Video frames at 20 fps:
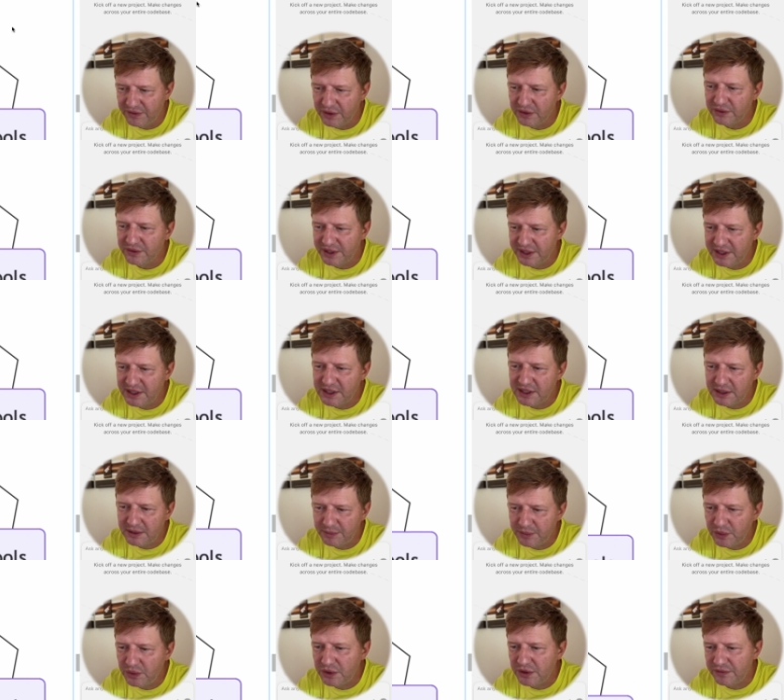So this is the
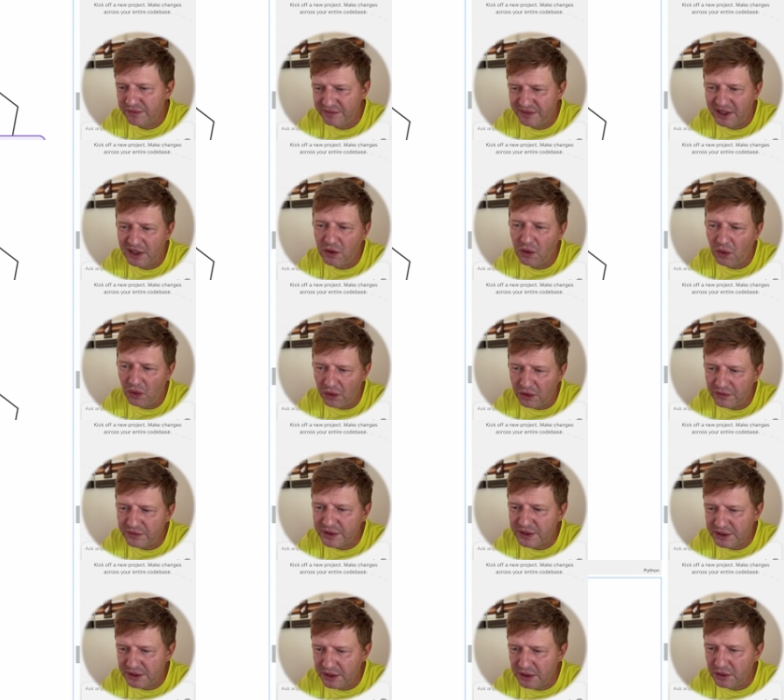beauty of the core of
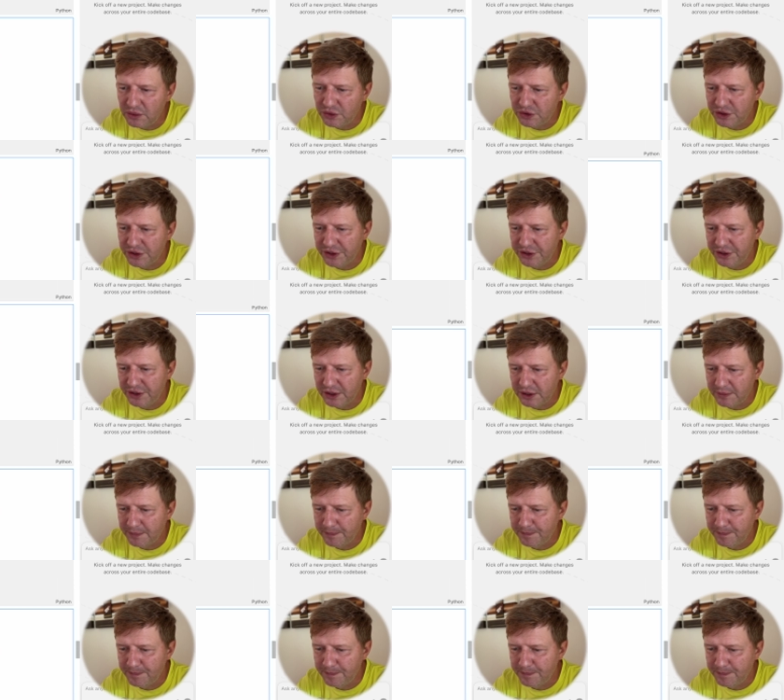the solution here.